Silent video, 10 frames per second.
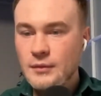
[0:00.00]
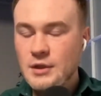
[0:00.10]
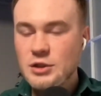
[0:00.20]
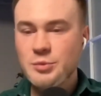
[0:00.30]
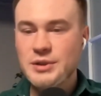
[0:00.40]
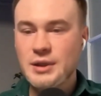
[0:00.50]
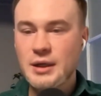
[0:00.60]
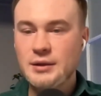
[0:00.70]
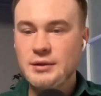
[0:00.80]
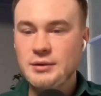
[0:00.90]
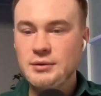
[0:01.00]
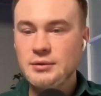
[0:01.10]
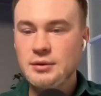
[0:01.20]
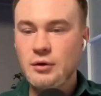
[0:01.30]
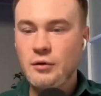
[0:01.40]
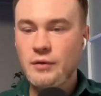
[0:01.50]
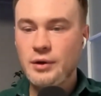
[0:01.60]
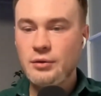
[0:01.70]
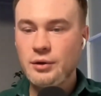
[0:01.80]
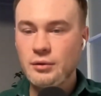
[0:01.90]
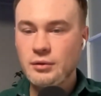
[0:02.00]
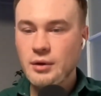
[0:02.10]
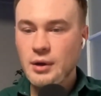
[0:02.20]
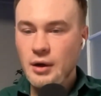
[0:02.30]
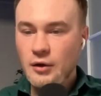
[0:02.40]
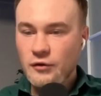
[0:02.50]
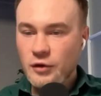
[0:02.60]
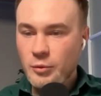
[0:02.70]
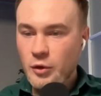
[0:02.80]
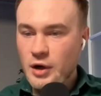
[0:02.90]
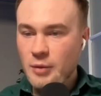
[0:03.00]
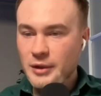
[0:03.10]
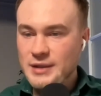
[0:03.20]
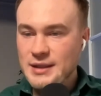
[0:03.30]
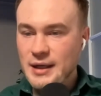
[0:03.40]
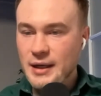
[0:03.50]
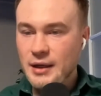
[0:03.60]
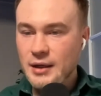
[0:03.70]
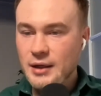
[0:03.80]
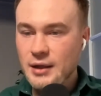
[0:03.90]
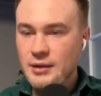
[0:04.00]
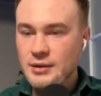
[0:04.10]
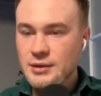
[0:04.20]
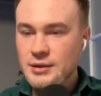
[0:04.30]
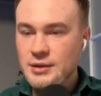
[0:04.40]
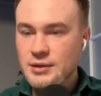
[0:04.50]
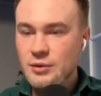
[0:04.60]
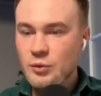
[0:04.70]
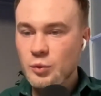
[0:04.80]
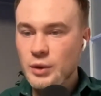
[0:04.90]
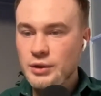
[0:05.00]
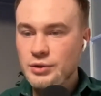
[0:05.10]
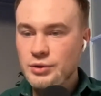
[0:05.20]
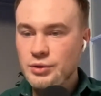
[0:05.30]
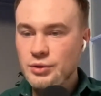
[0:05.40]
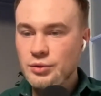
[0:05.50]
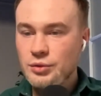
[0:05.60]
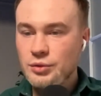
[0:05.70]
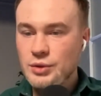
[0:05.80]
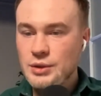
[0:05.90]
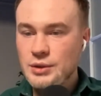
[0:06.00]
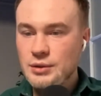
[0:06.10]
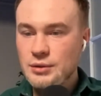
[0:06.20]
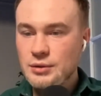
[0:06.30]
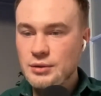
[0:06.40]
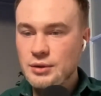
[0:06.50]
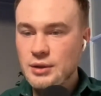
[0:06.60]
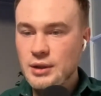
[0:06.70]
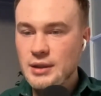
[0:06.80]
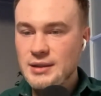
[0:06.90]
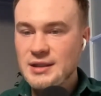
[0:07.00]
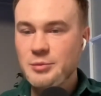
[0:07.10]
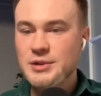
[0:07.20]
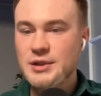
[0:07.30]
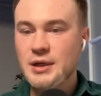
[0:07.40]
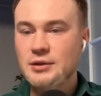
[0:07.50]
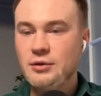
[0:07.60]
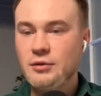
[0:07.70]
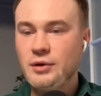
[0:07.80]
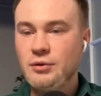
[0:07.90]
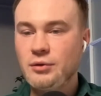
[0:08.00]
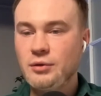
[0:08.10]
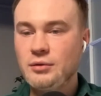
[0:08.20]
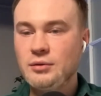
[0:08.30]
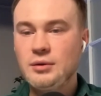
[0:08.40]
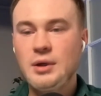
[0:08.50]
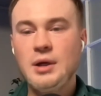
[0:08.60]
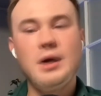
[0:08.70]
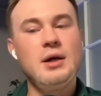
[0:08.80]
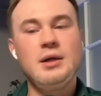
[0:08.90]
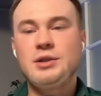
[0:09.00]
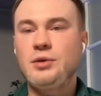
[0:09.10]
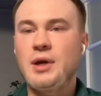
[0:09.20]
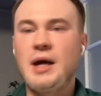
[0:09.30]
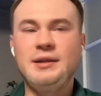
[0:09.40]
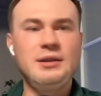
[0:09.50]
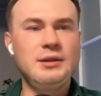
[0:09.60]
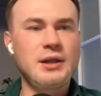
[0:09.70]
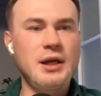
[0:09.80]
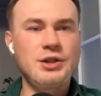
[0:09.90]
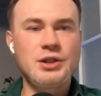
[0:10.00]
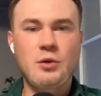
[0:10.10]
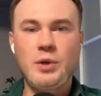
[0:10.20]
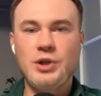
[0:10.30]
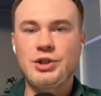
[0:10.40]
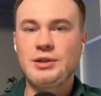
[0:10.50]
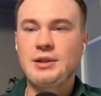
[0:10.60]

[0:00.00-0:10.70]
Subtract over union. For more complex icons, when do you use subtract over union? Sorry, I didn't catch the questions.